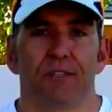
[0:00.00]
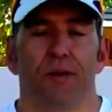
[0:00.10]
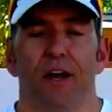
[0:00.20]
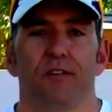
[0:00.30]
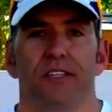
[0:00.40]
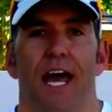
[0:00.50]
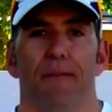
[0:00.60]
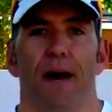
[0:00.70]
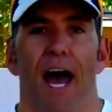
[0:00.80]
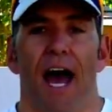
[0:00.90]
that's what goes in
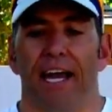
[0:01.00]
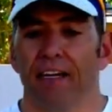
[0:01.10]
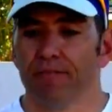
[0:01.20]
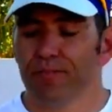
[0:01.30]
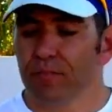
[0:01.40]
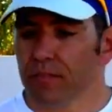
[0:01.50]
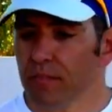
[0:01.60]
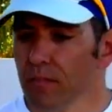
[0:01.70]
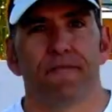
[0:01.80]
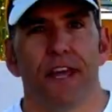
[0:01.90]
that bag.
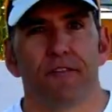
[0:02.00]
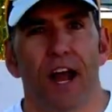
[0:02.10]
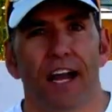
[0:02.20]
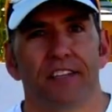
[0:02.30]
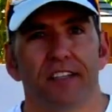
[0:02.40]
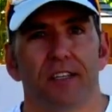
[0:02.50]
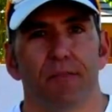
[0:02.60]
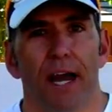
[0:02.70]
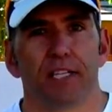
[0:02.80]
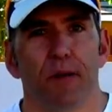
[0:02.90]
I've never accessed the
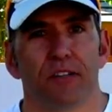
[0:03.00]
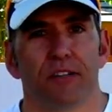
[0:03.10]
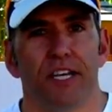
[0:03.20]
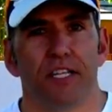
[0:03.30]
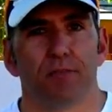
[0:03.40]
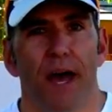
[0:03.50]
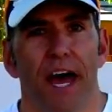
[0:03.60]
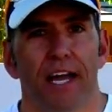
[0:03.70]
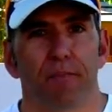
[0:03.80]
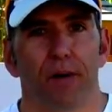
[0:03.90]
bike special needs
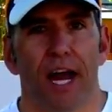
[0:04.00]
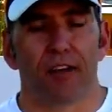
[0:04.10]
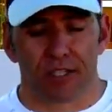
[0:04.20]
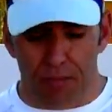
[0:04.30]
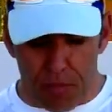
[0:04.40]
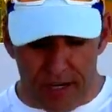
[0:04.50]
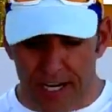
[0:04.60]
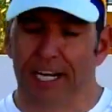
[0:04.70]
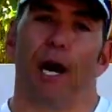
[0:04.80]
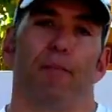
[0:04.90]
bag, but I usually put
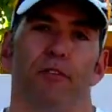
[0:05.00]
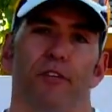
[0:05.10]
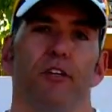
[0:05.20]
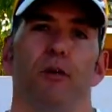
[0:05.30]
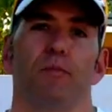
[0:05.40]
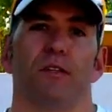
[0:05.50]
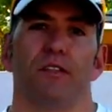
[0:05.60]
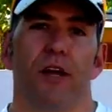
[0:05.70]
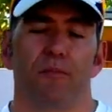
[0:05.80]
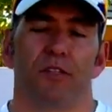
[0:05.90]
in a couple tubes and
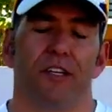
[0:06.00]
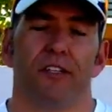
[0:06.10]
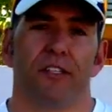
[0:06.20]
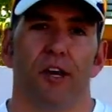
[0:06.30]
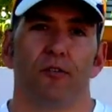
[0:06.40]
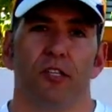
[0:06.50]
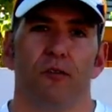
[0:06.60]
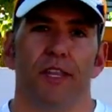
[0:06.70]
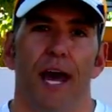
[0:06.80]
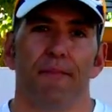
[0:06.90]
some
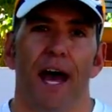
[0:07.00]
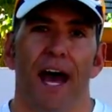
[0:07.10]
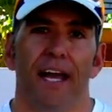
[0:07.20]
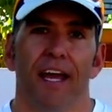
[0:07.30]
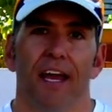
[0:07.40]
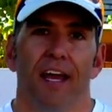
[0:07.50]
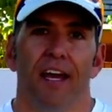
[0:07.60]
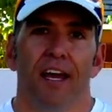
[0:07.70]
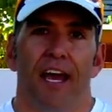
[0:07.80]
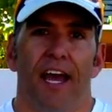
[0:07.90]
CO2 in that bag,
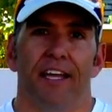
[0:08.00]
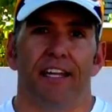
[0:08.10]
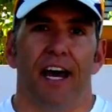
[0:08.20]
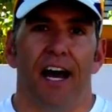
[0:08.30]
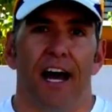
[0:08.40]
and